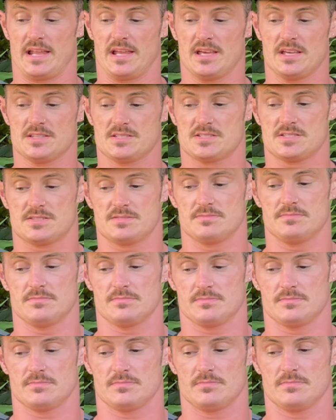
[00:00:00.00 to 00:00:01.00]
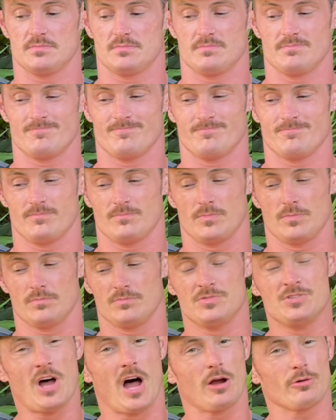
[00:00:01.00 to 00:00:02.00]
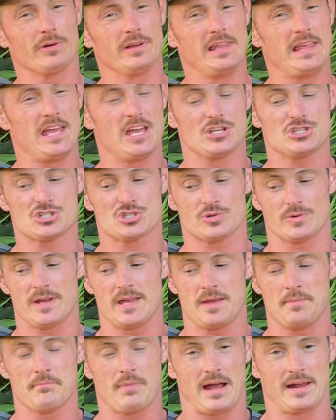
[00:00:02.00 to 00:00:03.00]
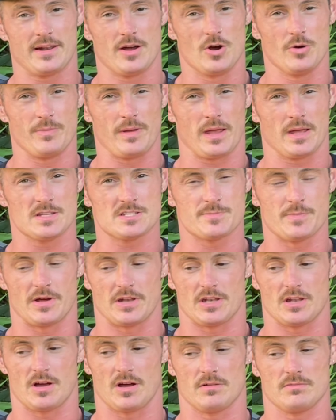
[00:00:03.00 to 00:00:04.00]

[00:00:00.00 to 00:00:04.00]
is not really extreme by no means, but